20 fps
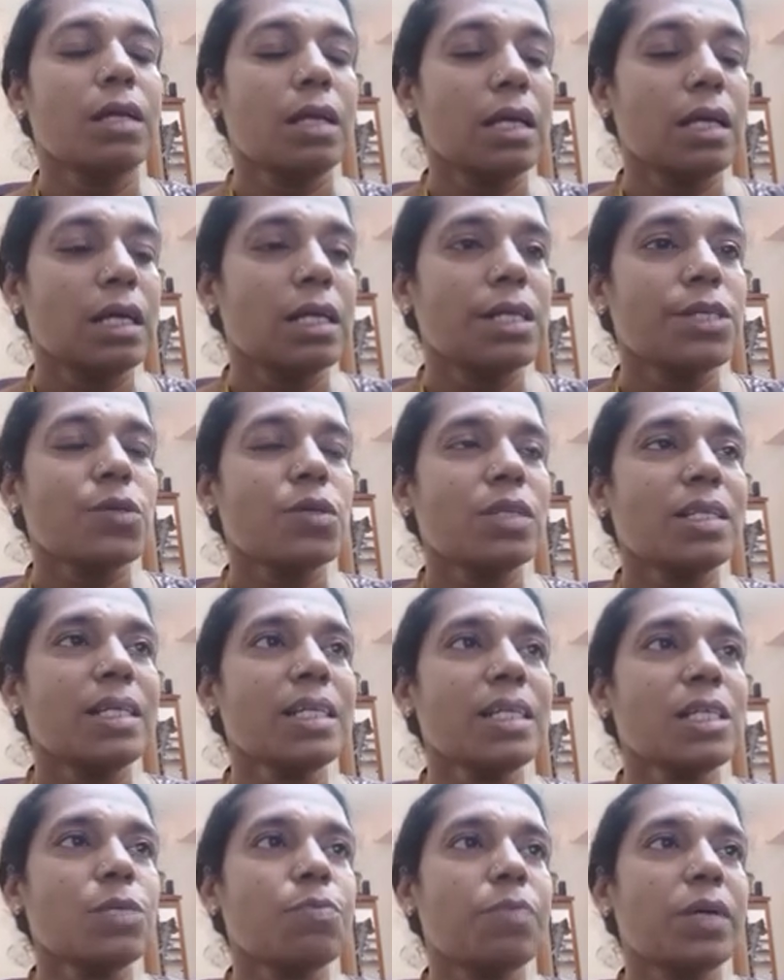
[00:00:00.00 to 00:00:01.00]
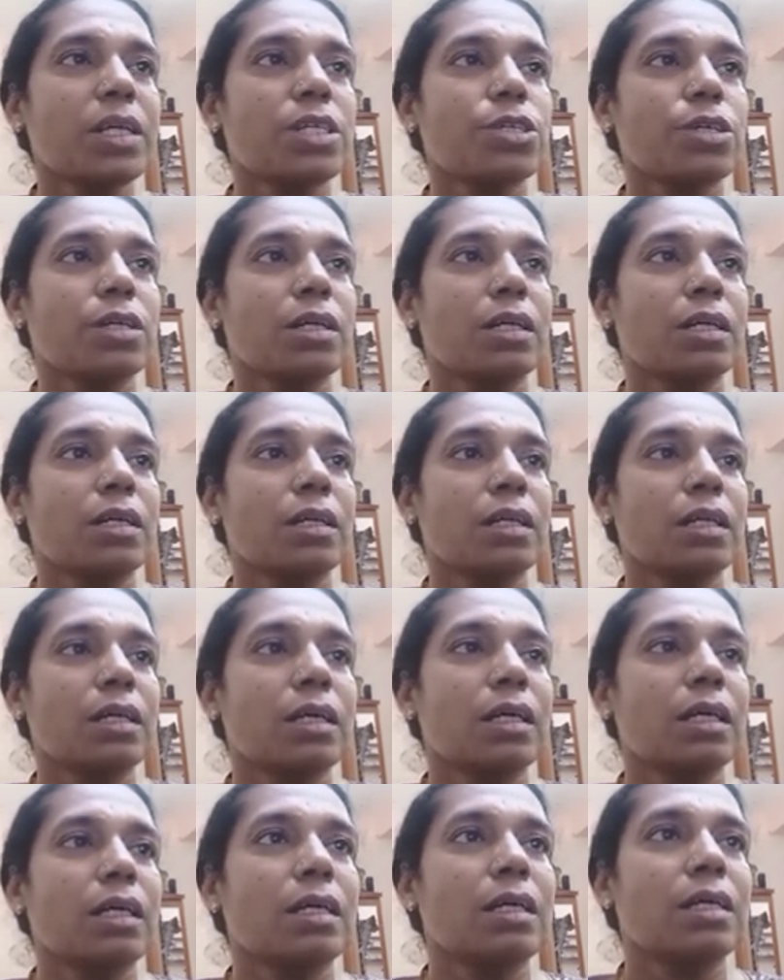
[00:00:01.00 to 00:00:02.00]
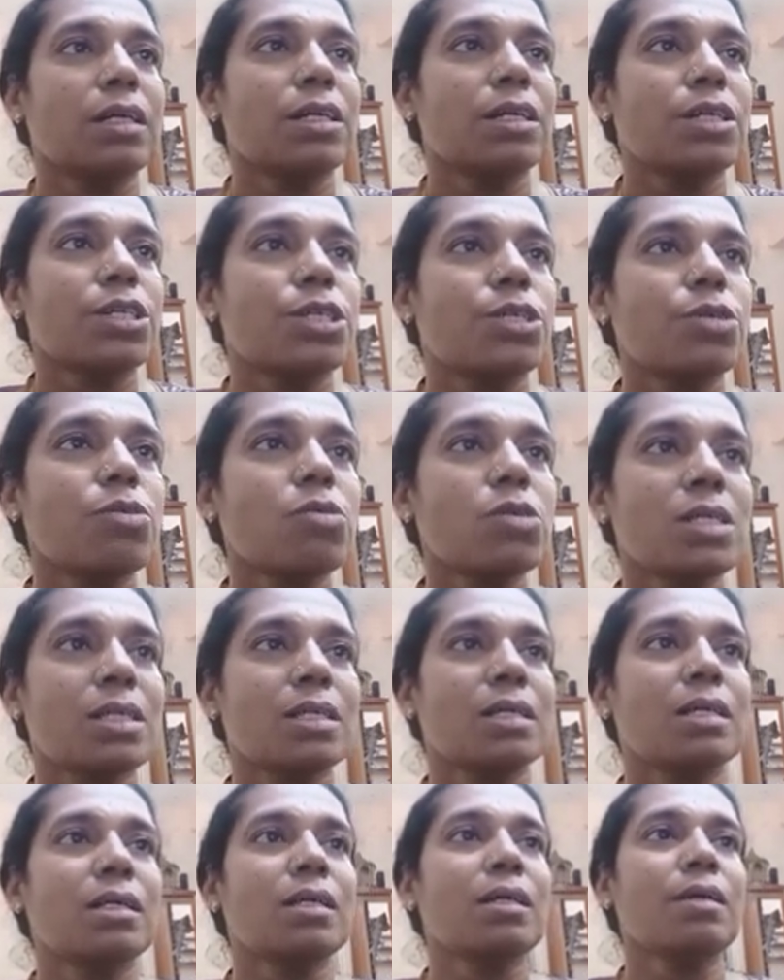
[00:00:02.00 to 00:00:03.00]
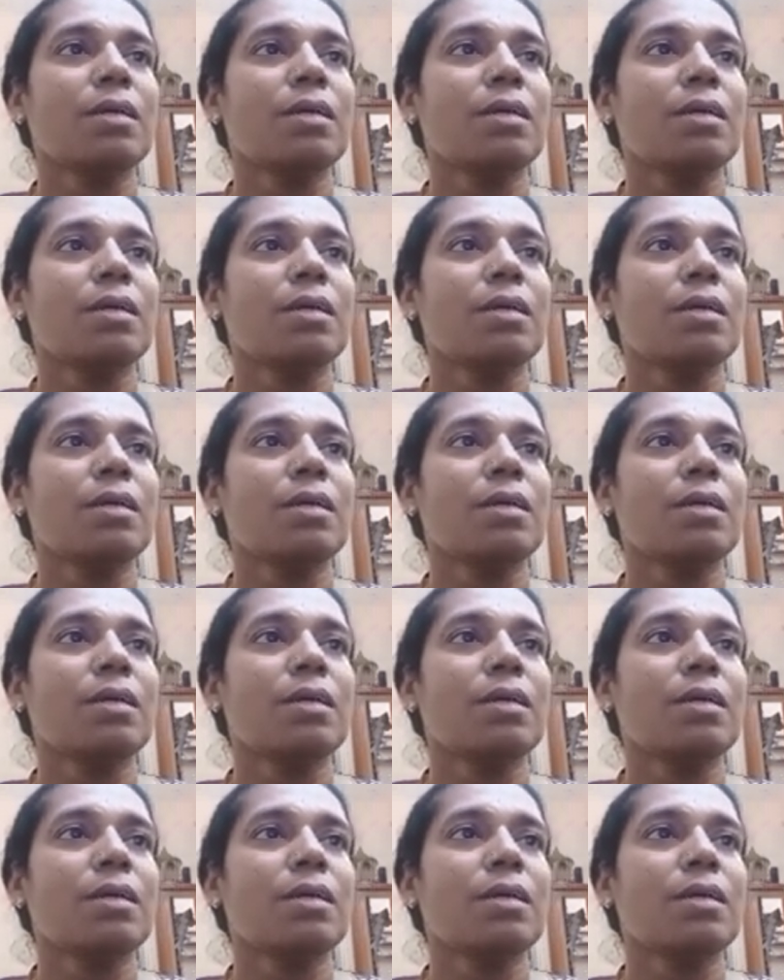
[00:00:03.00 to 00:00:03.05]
So this picture shows the